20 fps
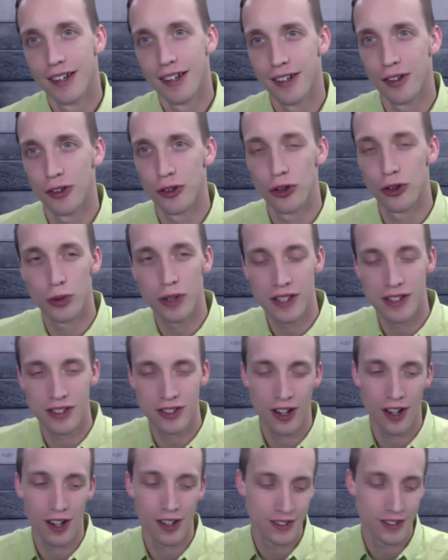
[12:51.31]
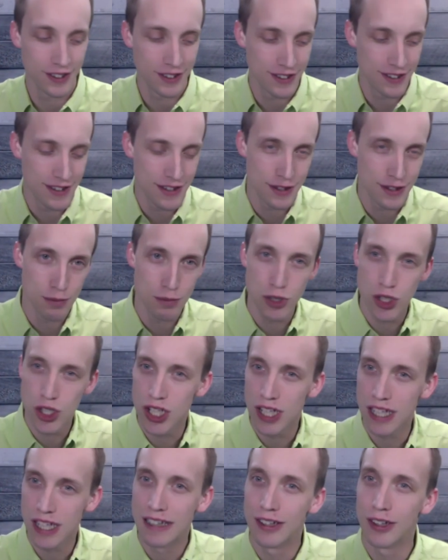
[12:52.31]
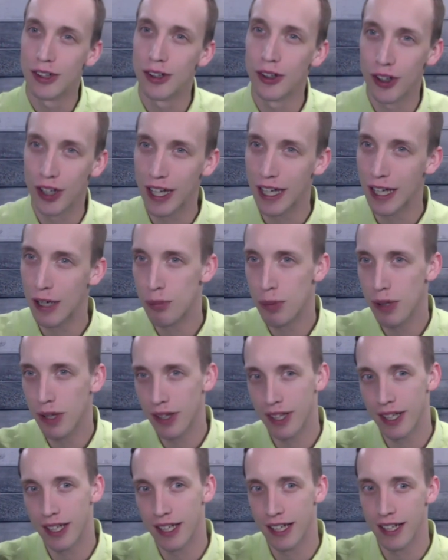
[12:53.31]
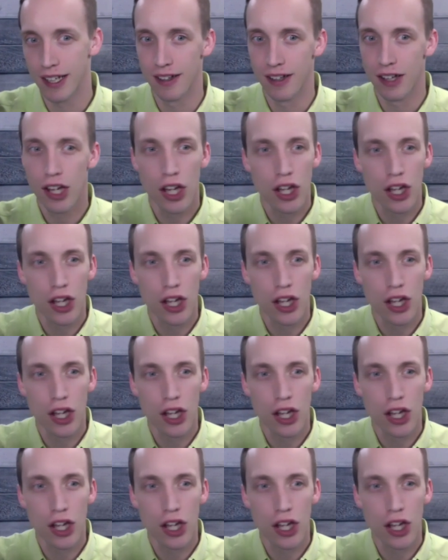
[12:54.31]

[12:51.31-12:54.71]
your sweet sauce, is this machine learning ability.